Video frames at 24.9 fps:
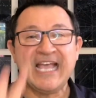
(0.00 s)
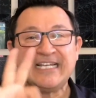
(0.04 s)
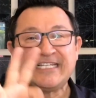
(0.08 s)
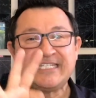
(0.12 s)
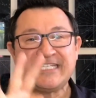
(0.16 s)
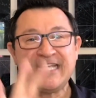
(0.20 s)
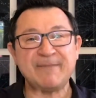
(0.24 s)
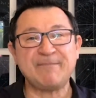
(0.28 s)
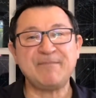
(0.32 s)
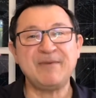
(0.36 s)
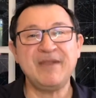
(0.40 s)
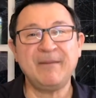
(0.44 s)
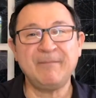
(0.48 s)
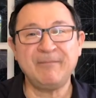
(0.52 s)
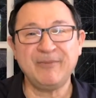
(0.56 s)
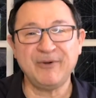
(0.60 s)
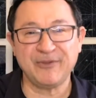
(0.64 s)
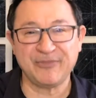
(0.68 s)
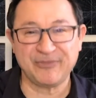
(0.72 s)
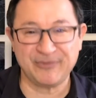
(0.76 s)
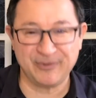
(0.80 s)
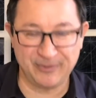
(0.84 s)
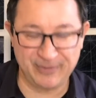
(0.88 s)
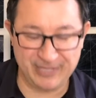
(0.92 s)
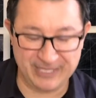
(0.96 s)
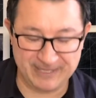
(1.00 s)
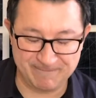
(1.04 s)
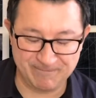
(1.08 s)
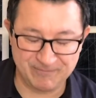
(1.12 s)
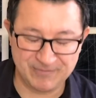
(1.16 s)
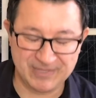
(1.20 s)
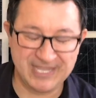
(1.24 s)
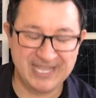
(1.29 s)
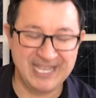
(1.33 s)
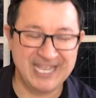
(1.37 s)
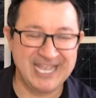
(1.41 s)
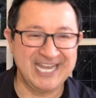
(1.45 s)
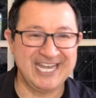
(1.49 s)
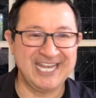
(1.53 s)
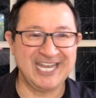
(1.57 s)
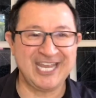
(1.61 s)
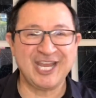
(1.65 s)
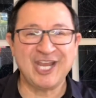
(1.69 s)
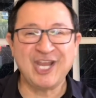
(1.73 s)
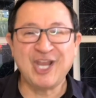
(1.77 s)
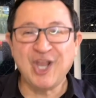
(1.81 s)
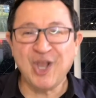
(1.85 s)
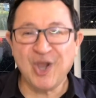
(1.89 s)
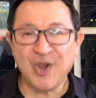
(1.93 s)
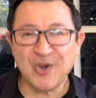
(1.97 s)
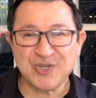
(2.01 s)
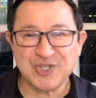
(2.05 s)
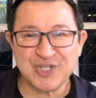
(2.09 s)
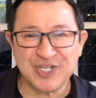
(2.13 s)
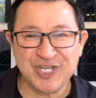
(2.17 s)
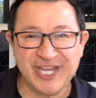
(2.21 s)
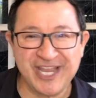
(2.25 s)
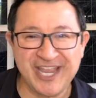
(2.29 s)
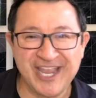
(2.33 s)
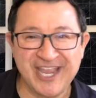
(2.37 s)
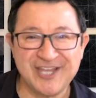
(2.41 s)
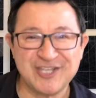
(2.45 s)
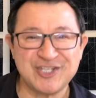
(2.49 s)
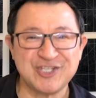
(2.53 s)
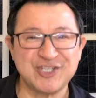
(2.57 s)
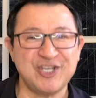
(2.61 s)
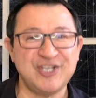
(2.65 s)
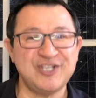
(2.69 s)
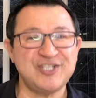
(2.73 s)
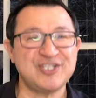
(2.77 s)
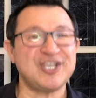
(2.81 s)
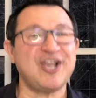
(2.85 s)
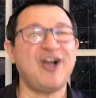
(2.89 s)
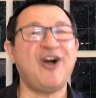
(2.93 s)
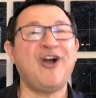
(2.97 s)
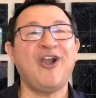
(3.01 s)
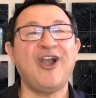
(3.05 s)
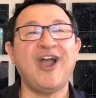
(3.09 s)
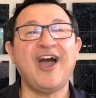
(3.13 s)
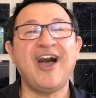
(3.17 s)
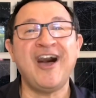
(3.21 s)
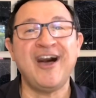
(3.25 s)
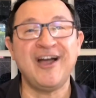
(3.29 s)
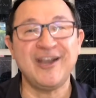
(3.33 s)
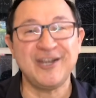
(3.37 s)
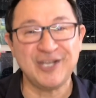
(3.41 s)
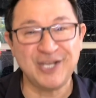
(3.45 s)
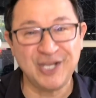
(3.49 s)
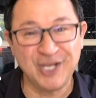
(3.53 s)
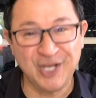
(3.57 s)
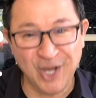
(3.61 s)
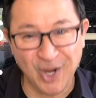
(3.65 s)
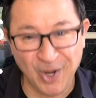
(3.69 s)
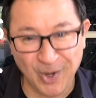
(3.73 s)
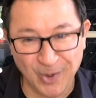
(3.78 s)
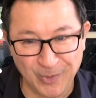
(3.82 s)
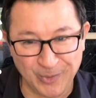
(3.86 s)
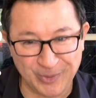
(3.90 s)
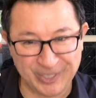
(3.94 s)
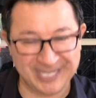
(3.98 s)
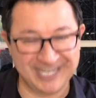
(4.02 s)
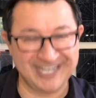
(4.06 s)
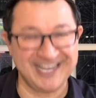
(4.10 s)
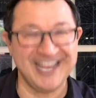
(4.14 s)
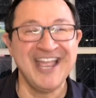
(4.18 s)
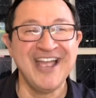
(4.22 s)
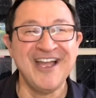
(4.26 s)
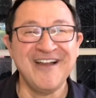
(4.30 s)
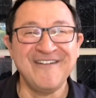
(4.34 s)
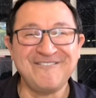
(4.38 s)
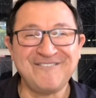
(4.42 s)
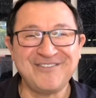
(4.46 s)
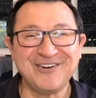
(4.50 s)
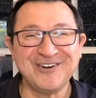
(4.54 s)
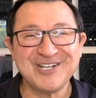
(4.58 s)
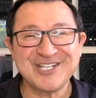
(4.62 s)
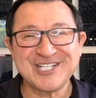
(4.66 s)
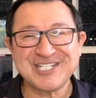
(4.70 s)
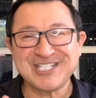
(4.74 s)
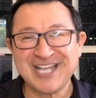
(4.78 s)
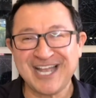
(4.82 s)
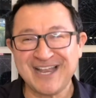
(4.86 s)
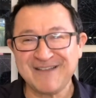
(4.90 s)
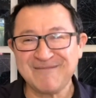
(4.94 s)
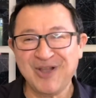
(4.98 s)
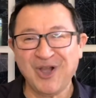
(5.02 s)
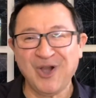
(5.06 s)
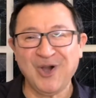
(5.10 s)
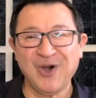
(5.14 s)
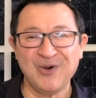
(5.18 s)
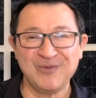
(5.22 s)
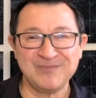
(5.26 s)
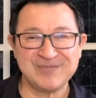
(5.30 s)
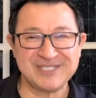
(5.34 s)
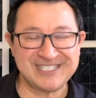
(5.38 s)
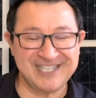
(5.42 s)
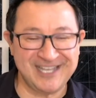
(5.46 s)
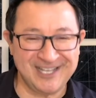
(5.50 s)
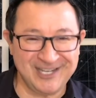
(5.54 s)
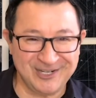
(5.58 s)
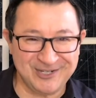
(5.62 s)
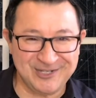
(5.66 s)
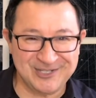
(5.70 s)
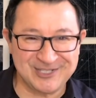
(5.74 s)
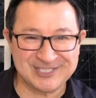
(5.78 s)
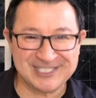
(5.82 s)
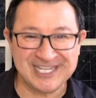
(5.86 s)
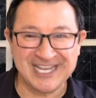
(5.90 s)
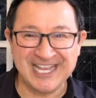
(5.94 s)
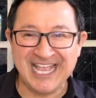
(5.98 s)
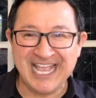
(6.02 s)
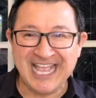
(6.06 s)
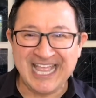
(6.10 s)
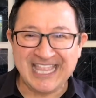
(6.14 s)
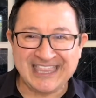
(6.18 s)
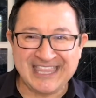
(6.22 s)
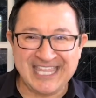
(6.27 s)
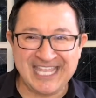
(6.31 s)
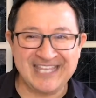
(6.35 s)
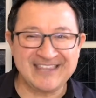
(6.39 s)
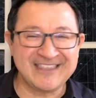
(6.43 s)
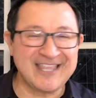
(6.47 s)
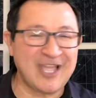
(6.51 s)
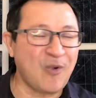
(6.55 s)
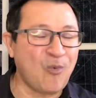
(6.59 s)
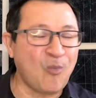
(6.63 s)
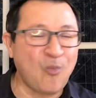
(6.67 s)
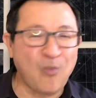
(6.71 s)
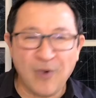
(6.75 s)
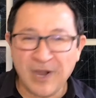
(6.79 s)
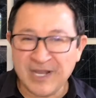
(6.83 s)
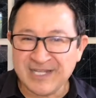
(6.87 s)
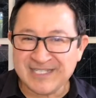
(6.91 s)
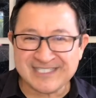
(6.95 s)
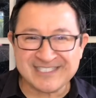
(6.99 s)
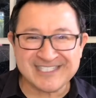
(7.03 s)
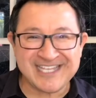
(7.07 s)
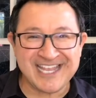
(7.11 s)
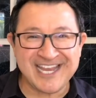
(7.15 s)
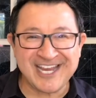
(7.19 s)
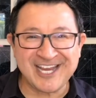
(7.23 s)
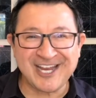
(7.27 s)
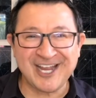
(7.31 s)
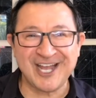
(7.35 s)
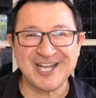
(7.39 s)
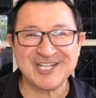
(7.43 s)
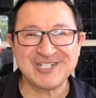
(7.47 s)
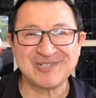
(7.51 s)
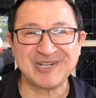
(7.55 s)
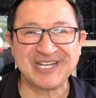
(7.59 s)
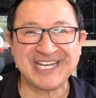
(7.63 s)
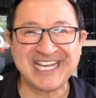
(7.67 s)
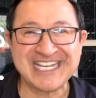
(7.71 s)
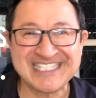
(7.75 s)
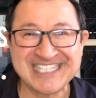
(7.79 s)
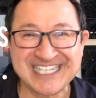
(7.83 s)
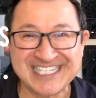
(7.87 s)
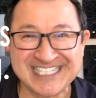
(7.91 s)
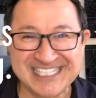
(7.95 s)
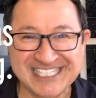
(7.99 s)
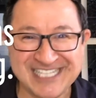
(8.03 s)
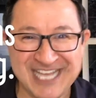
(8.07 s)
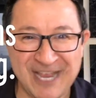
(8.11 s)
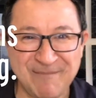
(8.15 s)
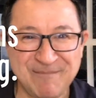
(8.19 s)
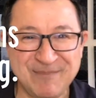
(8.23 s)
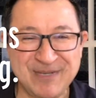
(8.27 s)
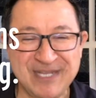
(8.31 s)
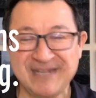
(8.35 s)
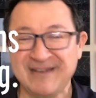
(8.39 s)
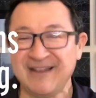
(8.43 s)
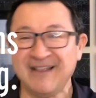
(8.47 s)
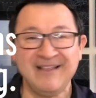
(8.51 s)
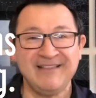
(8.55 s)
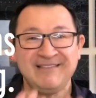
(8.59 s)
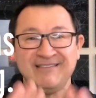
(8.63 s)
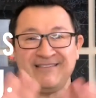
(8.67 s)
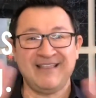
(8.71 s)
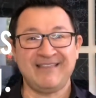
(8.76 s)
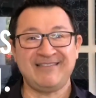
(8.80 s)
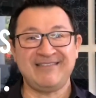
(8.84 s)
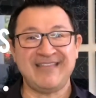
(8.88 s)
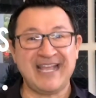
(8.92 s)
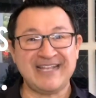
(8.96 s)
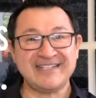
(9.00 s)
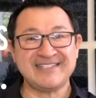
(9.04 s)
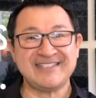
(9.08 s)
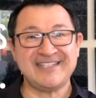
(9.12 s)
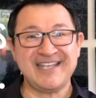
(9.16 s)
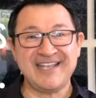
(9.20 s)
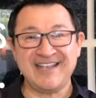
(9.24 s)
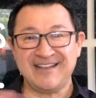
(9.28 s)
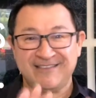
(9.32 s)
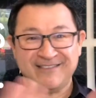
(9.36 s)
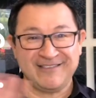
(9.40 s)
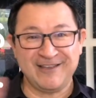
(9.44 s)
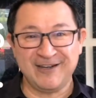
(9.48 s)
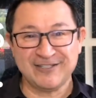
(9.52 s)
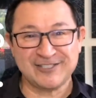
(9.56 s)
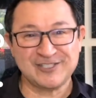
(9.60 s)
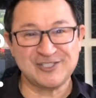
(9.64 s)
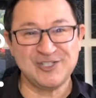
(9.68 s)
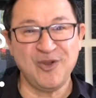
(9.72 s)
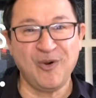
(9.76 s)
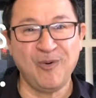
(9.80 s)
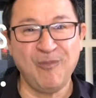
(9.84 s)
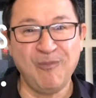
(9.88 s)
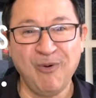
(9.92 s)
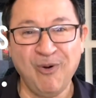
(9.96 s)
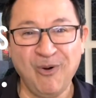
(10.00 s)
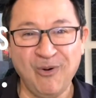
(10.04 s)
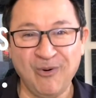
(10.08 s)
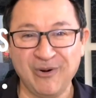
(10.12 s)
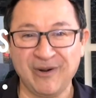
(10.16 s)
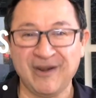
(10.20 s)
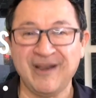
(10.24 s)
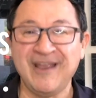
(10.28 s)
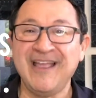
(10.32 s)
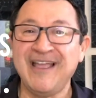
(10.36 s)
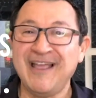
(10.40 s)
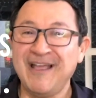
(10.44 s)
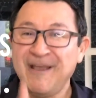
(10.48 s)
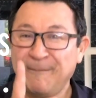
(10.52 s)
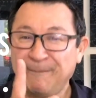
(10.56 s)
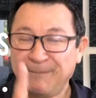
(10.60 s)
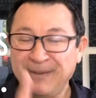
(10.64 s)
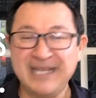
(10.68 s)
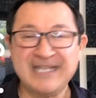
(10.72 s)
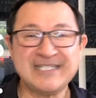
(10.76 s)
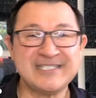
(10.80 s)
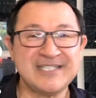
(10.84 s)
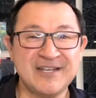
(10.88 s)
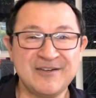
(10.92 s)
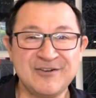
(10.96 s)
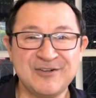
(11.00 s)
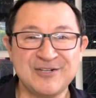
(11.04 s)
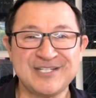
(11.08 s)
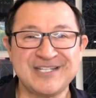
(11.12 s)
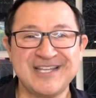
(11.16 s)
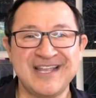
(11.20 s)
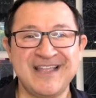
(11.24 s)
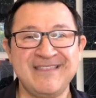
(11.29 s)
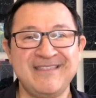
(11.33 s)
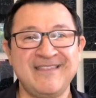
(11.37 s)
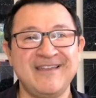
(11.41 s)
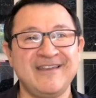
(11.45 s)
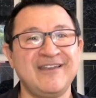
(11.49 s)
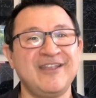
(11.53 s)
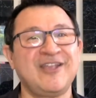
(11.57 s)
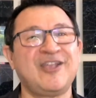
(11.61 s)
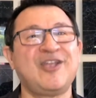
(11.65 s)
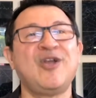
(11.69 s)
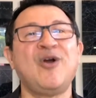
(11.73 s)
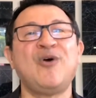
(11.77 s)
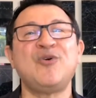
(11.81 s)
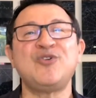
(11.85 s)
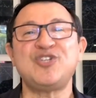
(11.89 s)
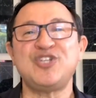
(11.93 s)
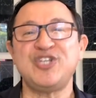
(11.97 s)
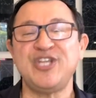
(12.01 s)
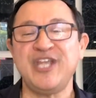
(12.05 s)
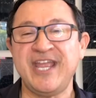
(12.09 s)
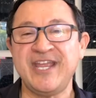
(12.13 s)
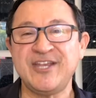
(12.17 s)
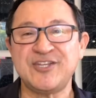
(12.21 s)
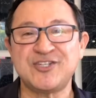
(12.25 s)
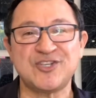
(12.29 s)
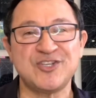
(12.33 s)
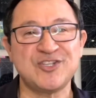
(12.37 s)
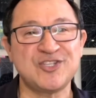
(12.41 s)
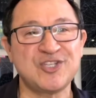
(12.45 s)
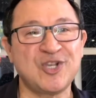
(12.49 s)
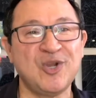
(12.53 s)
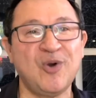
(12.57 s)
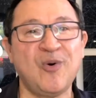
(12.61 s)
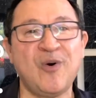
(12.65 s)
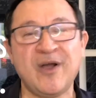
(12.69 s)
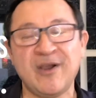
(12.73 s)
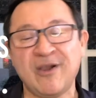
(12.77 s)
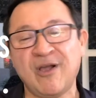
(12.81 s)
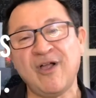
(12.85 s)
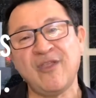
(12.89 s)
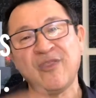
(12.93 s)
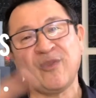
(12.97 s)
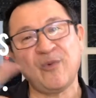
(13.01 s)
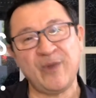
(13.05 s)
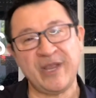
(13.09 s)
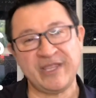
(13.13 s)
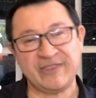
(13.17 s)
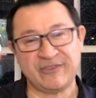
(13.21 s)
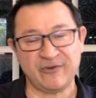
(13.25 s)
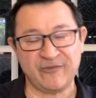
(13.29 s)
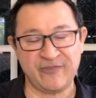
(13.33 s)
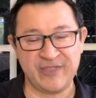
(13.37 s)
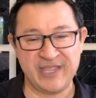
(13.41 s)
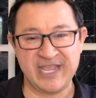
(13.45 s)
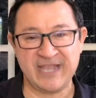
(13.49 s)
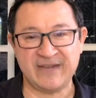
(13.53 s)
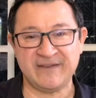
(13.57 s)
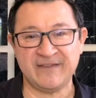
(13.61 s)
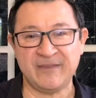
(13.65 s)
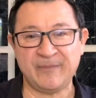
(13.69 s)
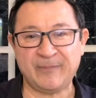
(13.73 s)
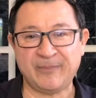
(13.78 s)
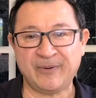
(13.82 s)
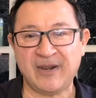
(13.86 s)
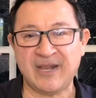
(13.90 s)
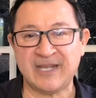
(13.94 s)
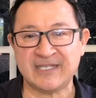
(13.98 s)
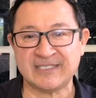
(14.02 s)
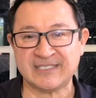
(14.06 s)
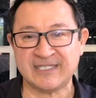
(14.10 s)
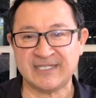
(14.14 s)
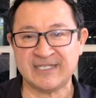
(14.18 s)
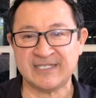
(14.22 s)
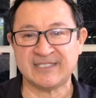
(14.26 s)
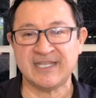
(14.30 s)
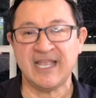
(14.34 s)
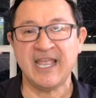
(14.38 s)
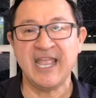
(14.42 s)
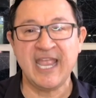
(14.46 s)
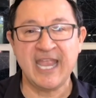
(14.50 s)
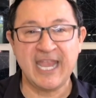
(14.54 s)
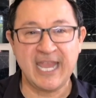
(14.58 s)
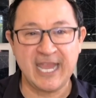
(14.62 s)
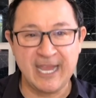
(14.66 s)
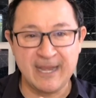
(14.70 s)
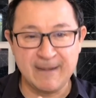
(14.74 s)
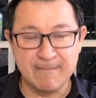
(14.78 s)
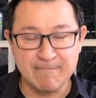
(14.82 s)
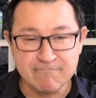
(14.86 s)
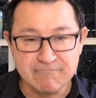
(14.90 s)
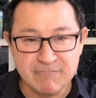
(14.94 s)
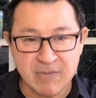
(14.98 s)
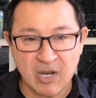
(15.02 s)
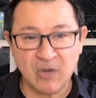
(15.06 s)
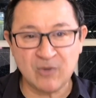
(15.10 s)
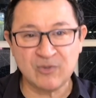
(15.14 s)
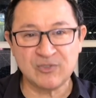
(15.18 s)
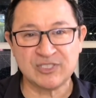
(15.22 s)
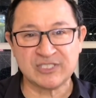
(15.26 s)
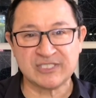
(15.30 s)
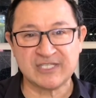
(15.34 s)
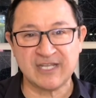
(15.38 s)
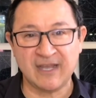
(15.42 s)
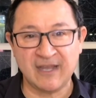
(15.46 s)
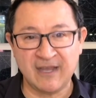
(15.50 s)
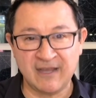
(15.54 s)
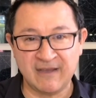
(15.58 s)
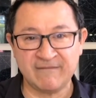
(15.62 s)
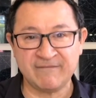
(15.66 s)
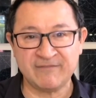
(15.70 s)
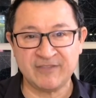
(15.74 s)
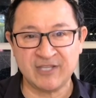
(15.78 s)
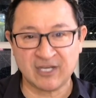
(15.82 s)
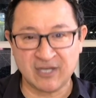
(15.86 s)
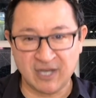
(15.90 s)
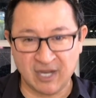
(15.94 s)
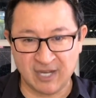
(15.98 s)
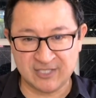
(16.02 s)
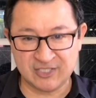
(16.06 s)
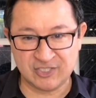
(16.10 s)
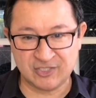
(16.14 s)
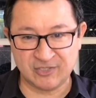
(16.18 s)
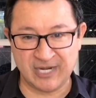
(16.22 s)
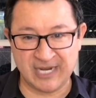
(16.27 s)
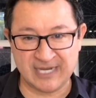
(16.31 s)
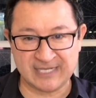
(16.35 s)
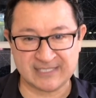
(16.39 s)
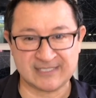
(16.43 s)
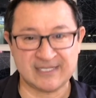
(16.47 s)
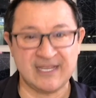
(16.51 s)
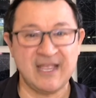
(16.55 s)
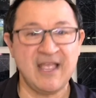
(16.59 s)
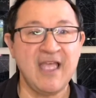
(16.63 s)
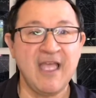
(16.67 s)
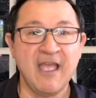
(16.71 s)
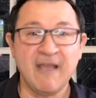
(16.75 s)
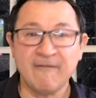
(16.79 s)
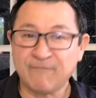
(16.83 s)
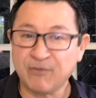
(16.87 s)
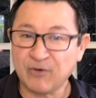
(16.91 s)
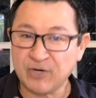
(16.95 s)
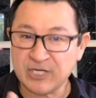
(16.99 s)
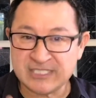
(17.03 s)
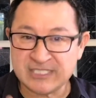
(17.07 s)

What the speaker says: Tip number 3, negotiations are ongoing. First-time home sellers think that once a contract is accepted, that's it, there's no more. Please understand that negotiations go on all the way through the end of the process in most of the contracts. For